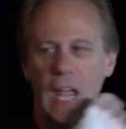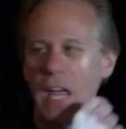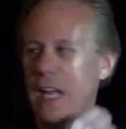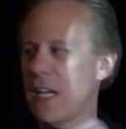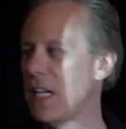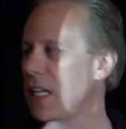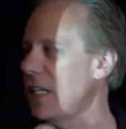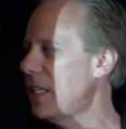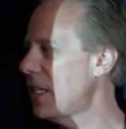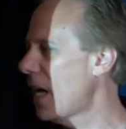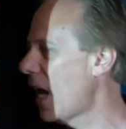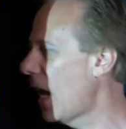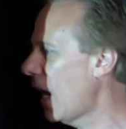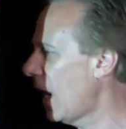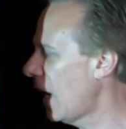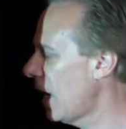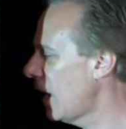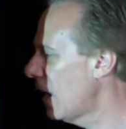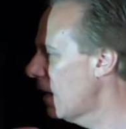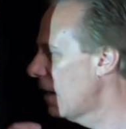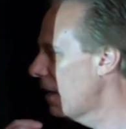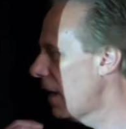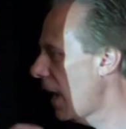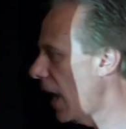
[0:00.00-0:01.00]
any day,
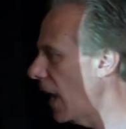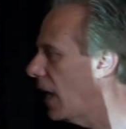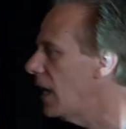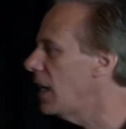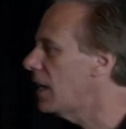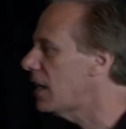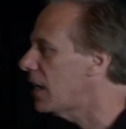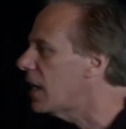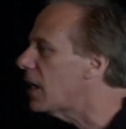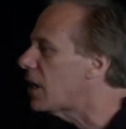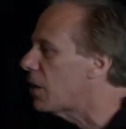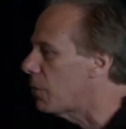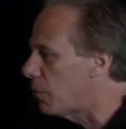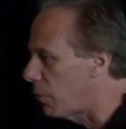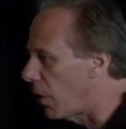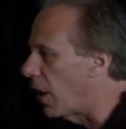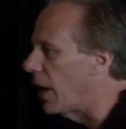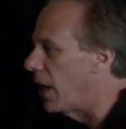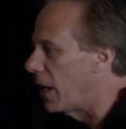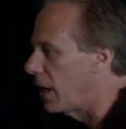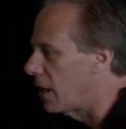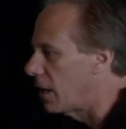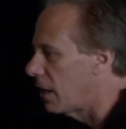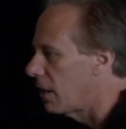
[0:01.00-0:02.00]
anything can
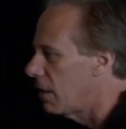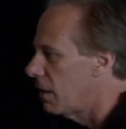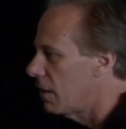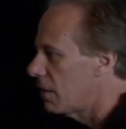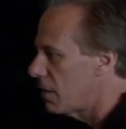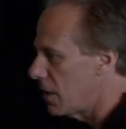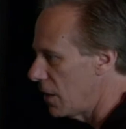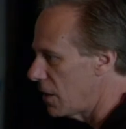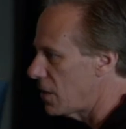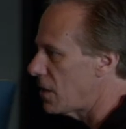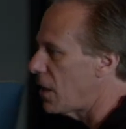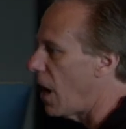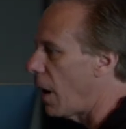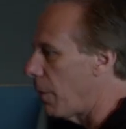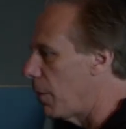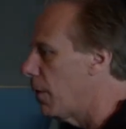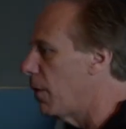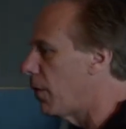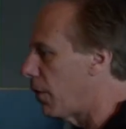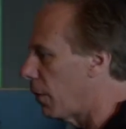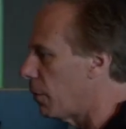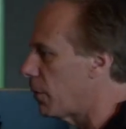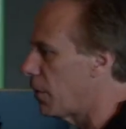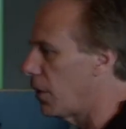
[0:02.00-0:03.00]
break and stop you
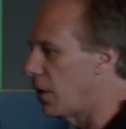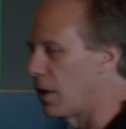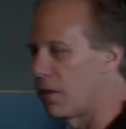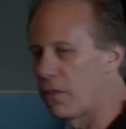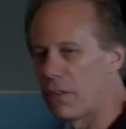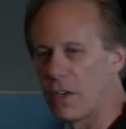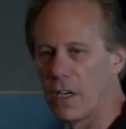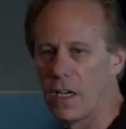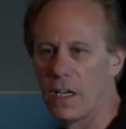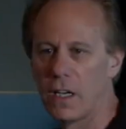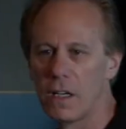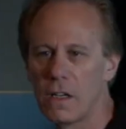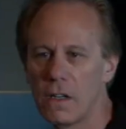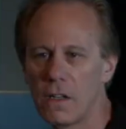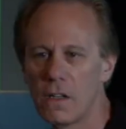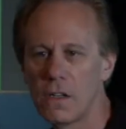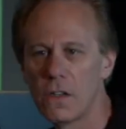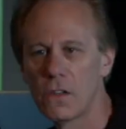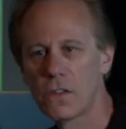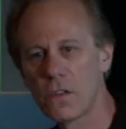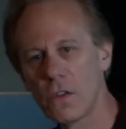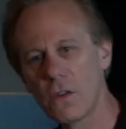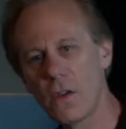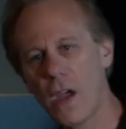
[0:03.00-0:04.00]
from delivering.
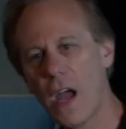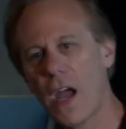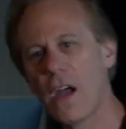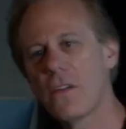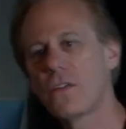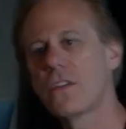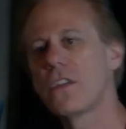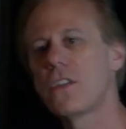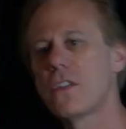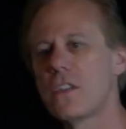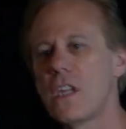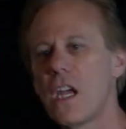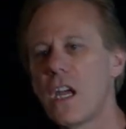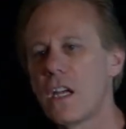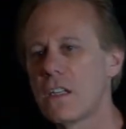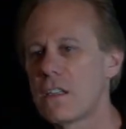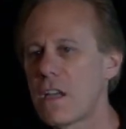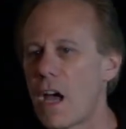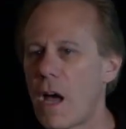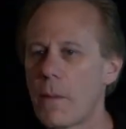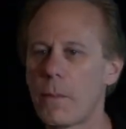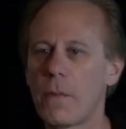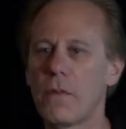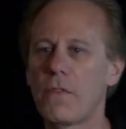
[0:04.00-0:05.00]
So you have to stay on
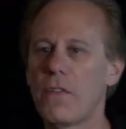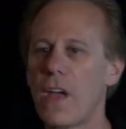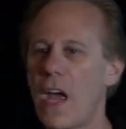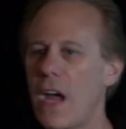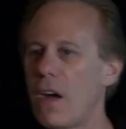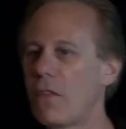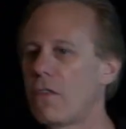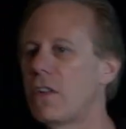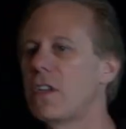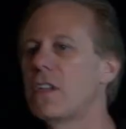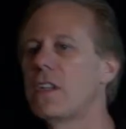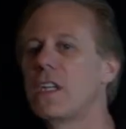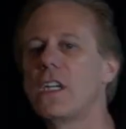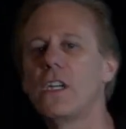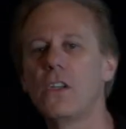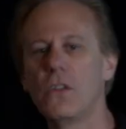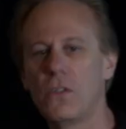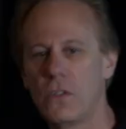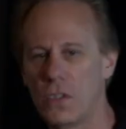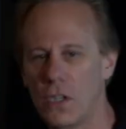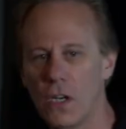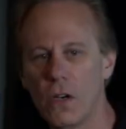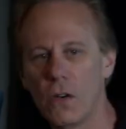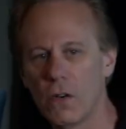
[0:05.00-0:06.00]
top of everything you
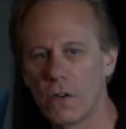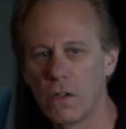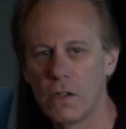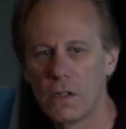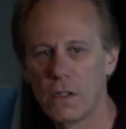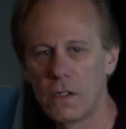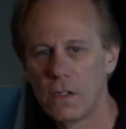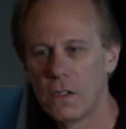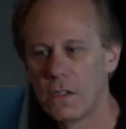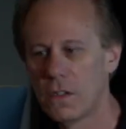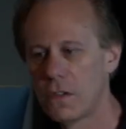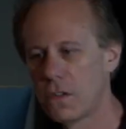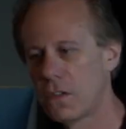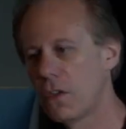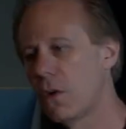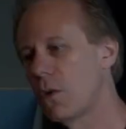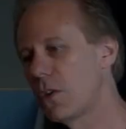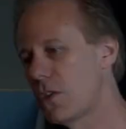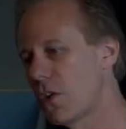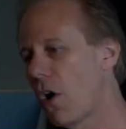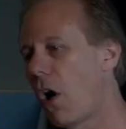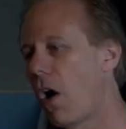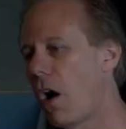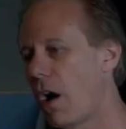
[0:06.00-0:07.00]
do. So
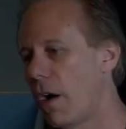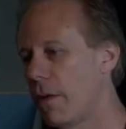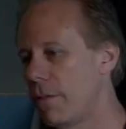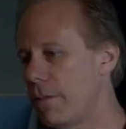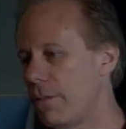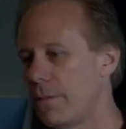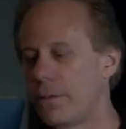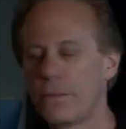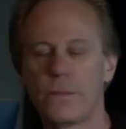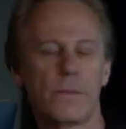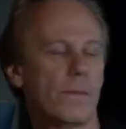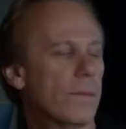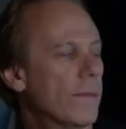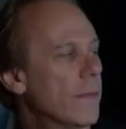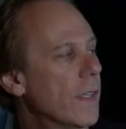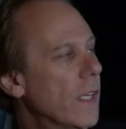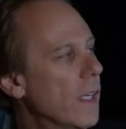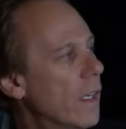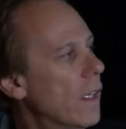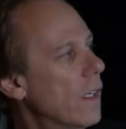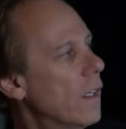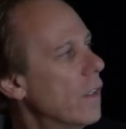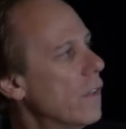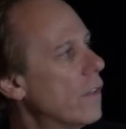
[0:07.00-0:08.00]
it's hard.
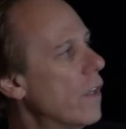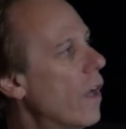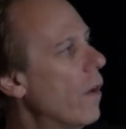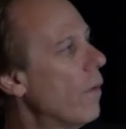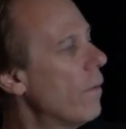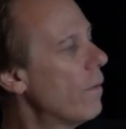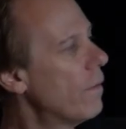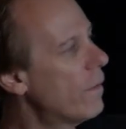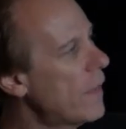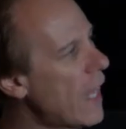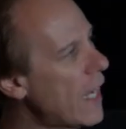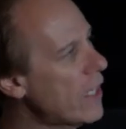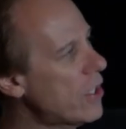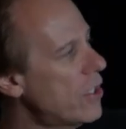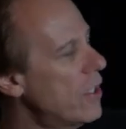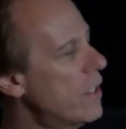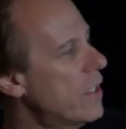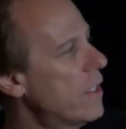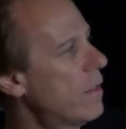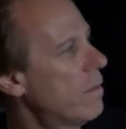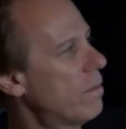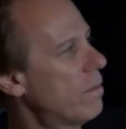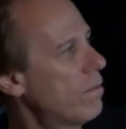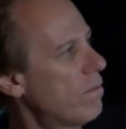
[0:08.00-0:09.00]
So that's
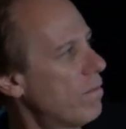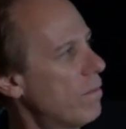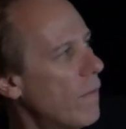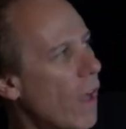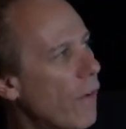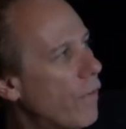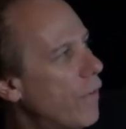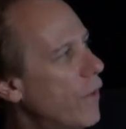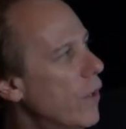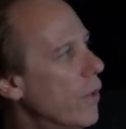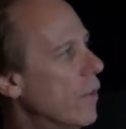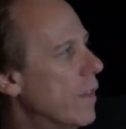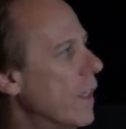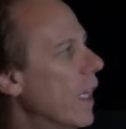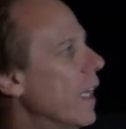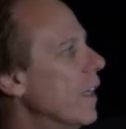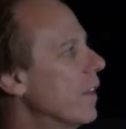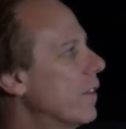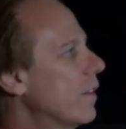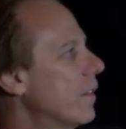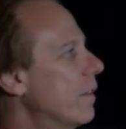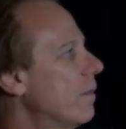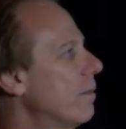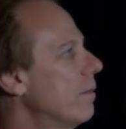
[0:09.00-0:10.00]
just a few
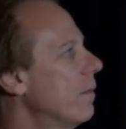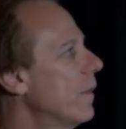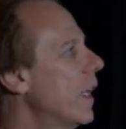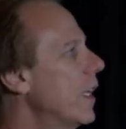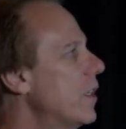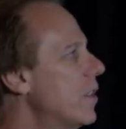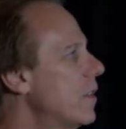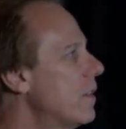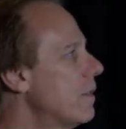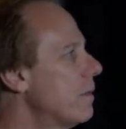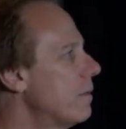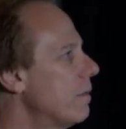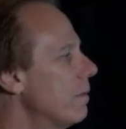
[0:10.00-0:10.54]
things. Let's